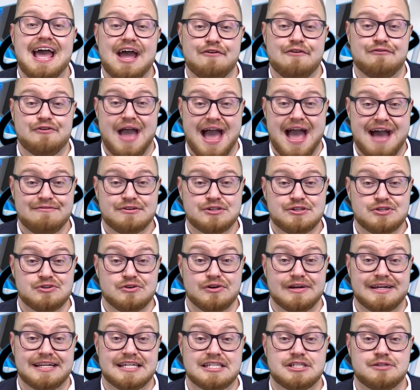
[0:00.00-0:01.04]
if you haven't
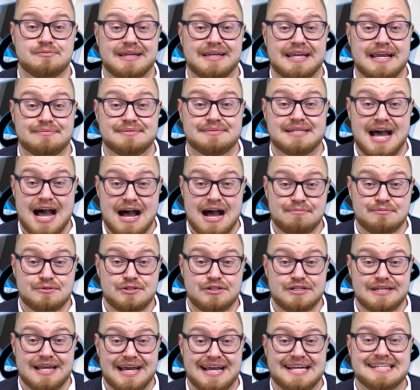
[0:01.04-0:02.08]
already to be kept up
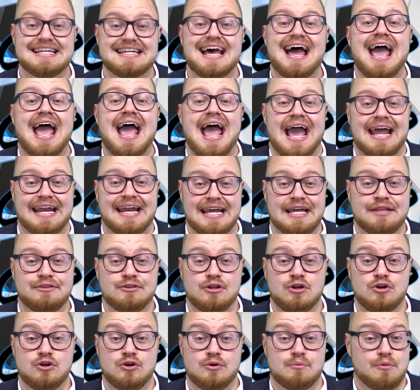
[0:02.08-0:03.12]
to date and in
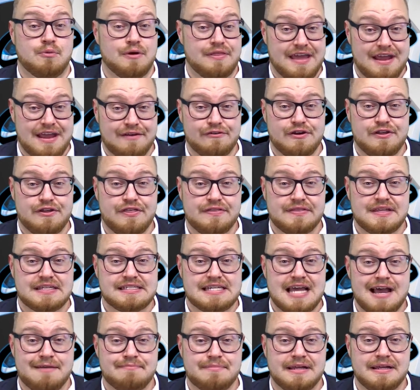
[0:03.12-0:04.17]
the loop with everything
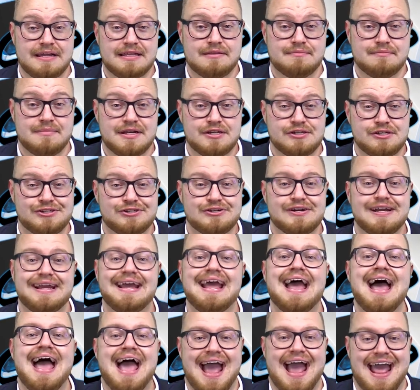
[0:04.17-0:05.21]
that's happening in the ministry
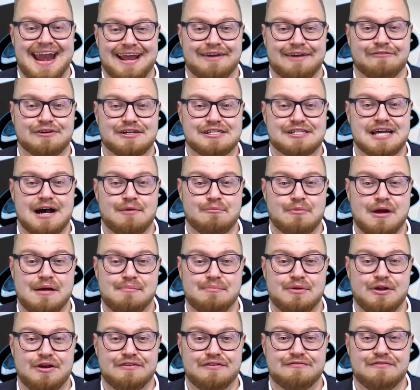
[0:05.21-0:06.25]
and every time we
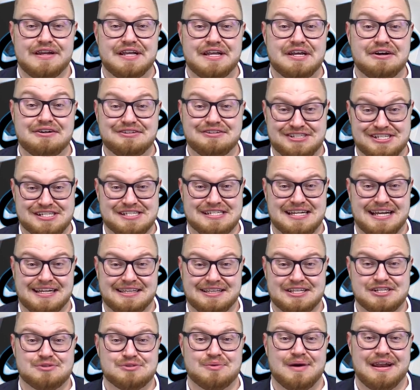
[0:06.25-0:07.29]
upload a video just like
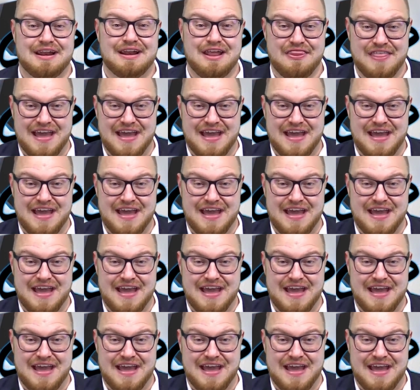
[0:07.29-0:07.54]
this one.